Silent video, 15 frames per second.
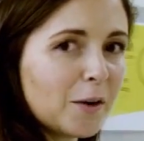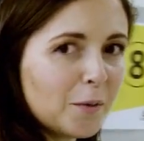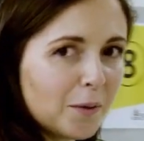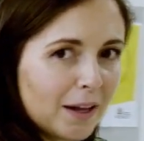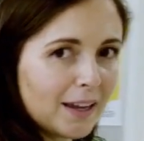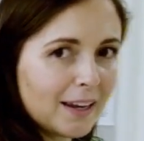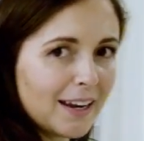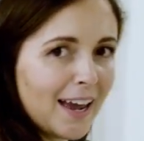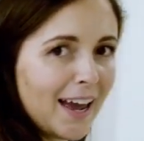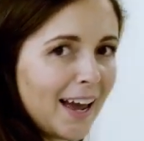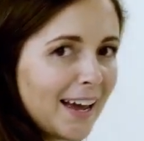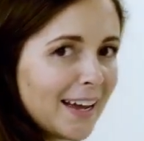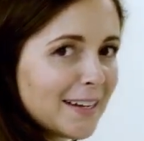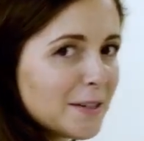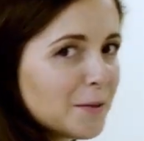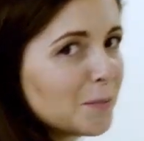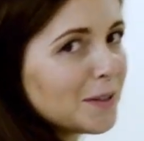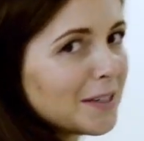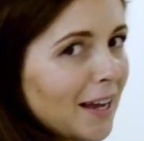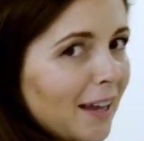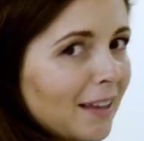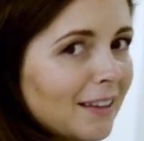go in and
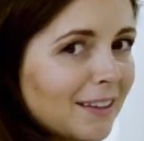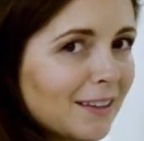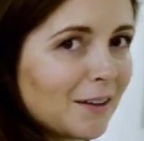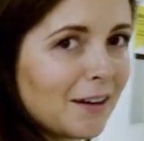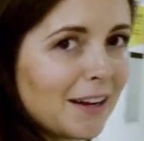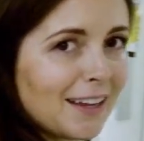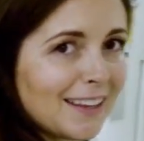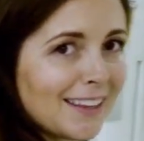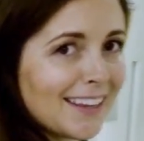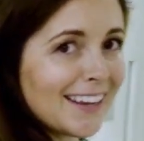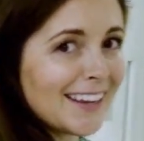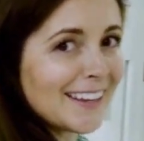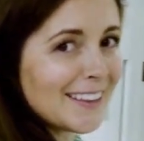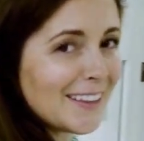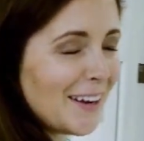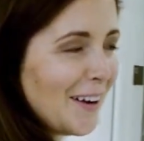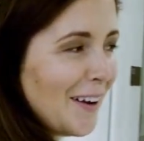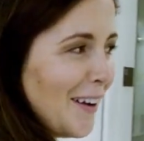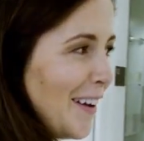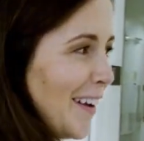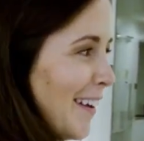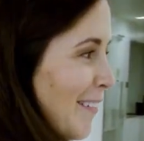pretend that they're in
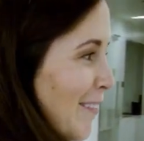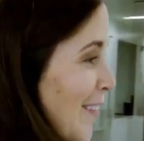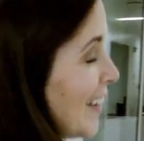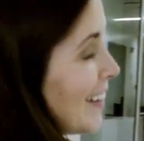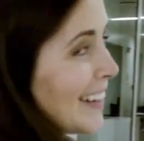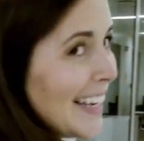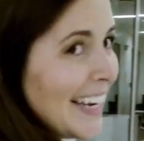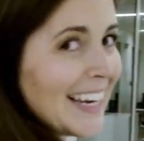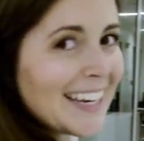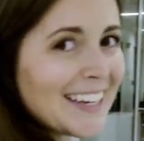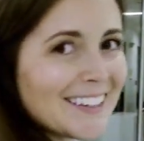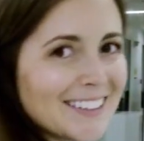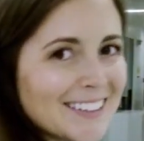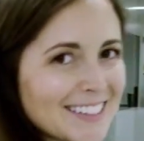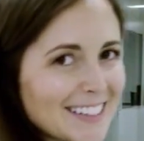their real clinical